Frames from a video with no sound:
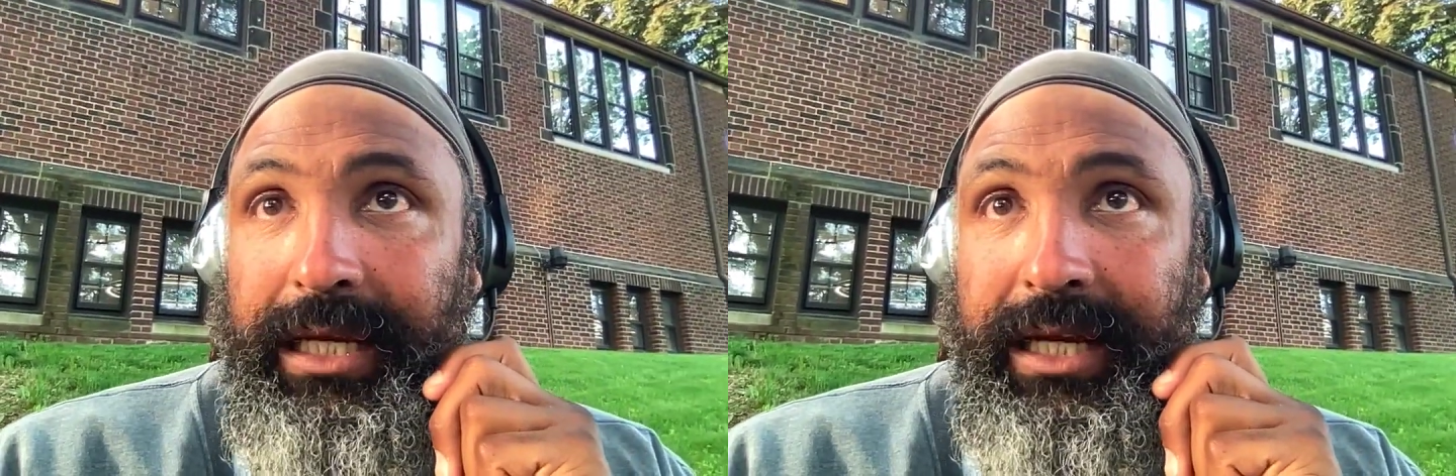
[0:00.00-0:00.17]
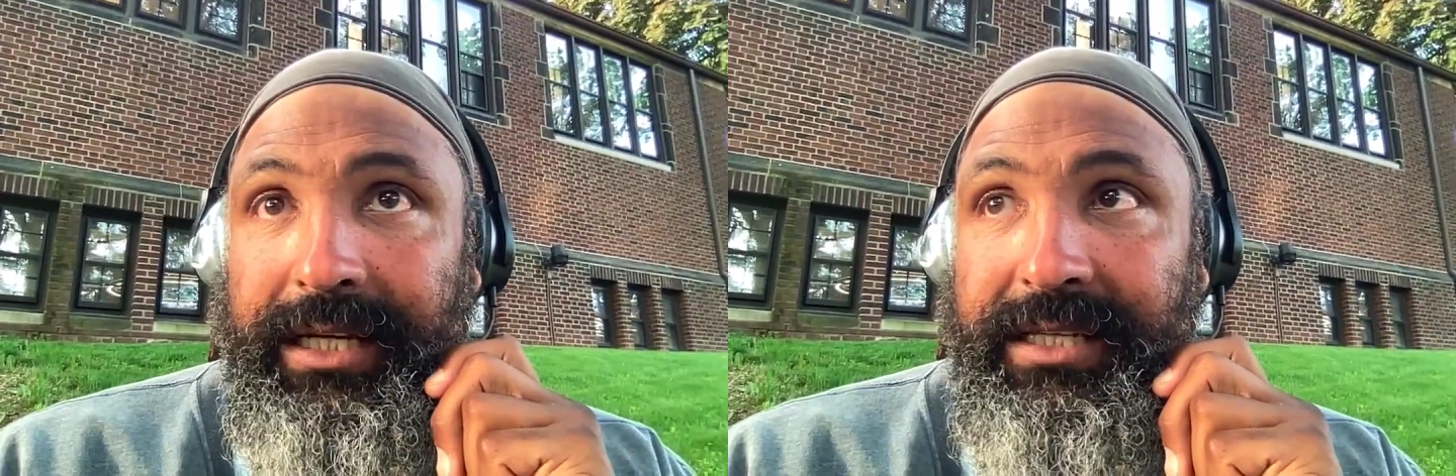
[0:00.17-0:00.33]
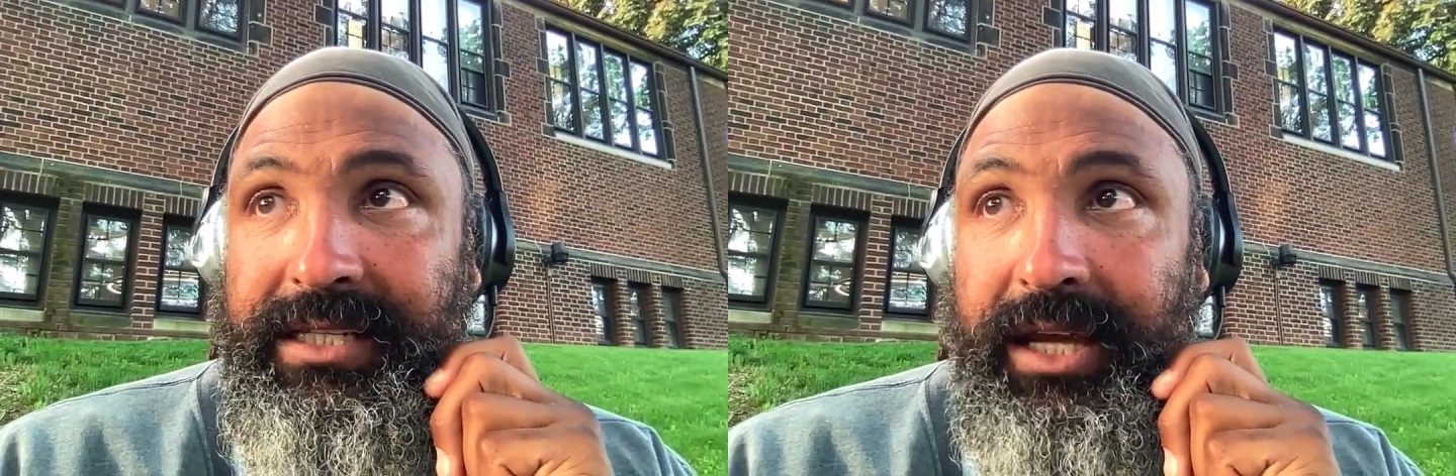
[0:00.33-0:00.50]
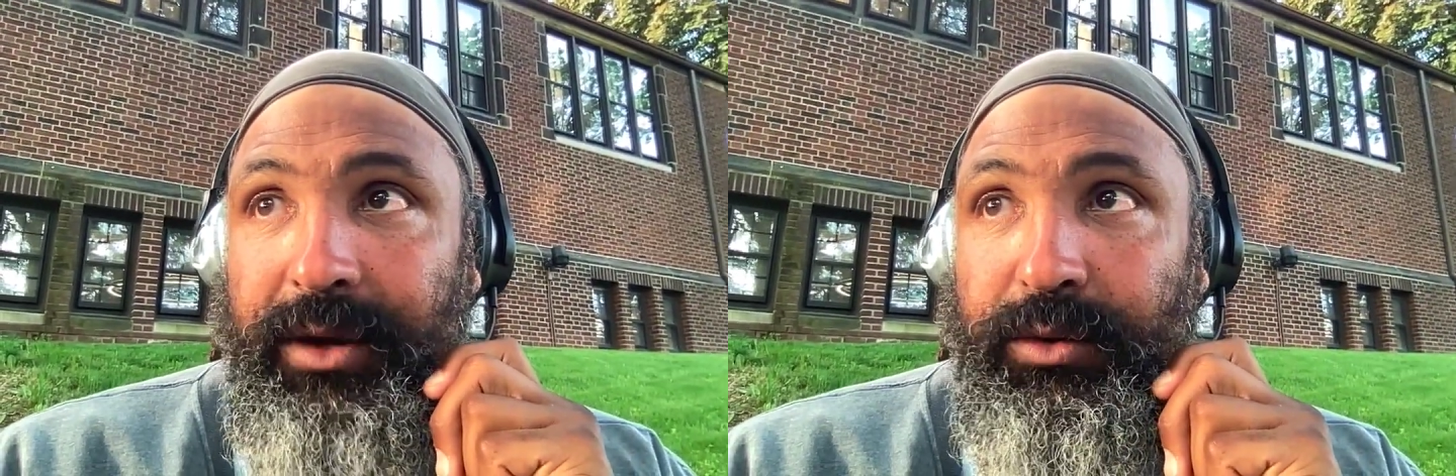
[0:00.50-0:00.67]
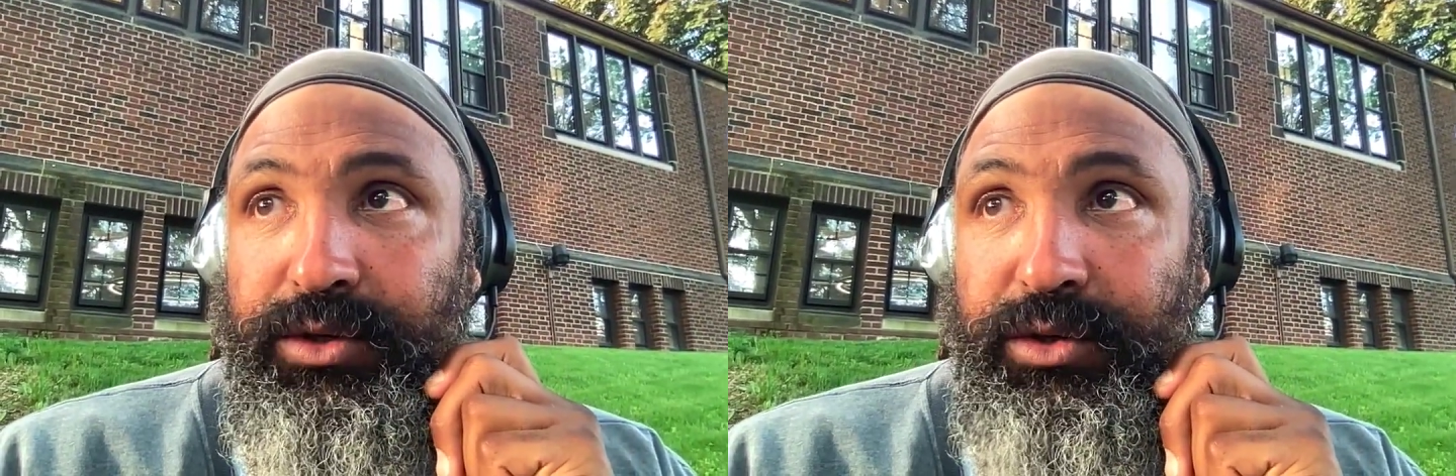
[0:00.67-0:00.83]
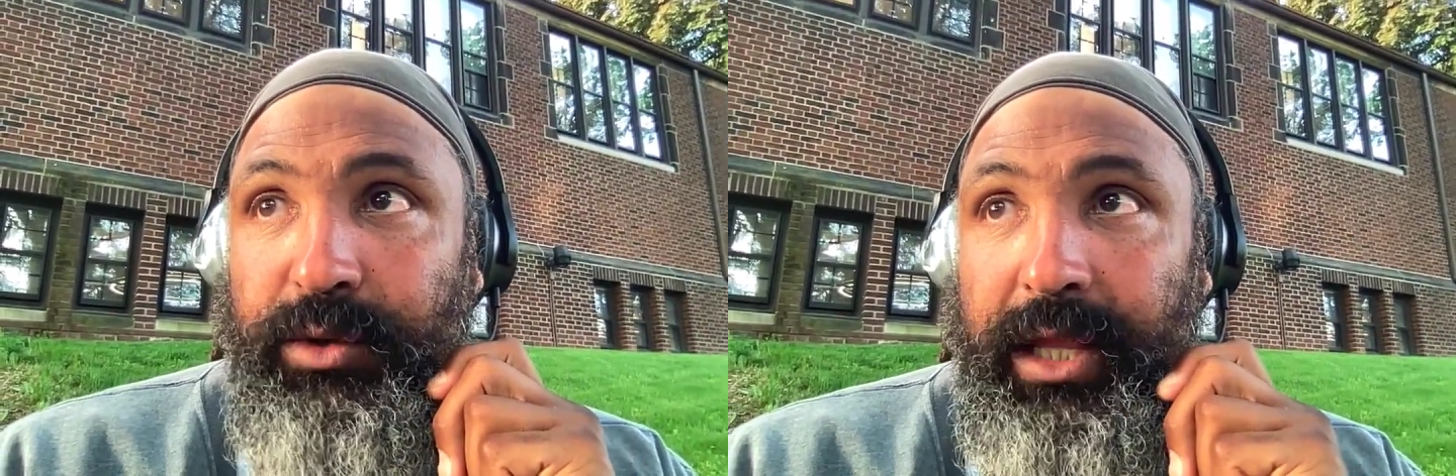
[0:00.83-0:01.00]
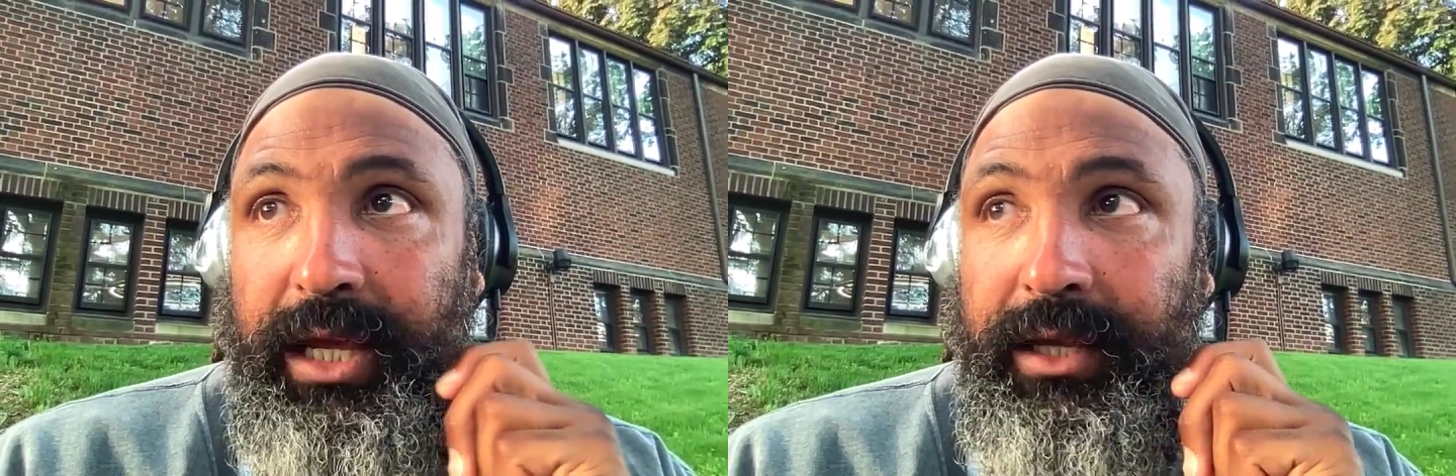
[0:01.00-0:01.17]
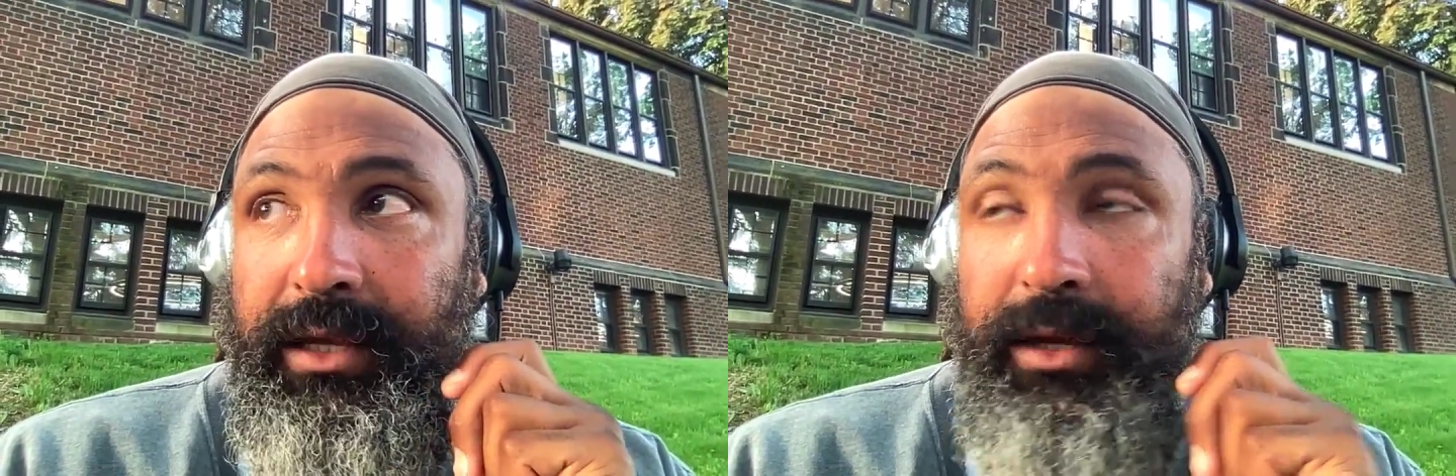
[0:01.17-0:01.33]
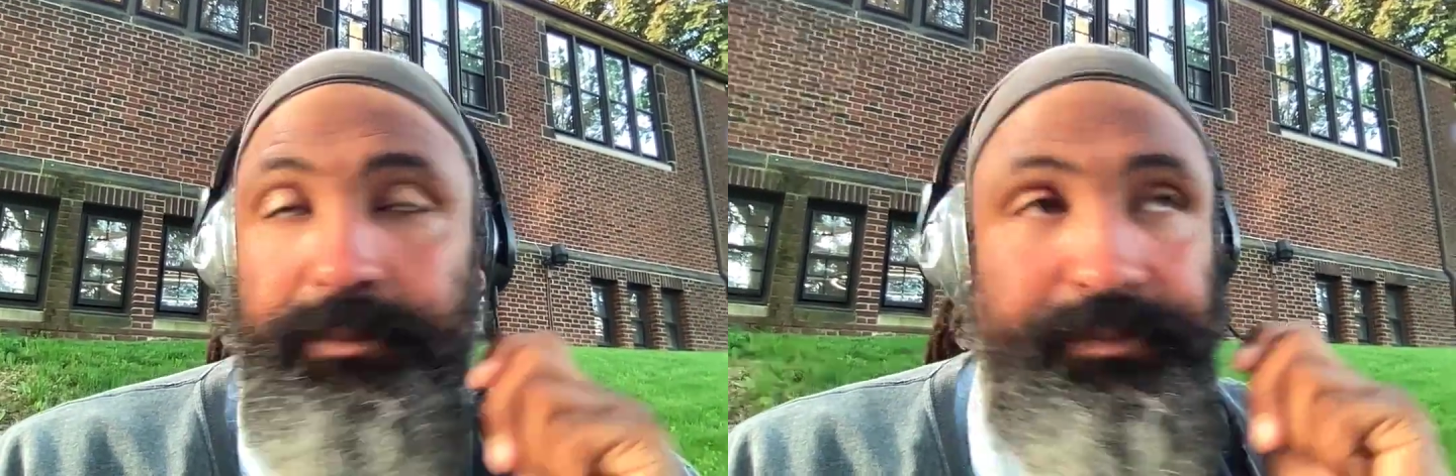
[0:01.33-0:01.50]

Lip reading: not to sound too like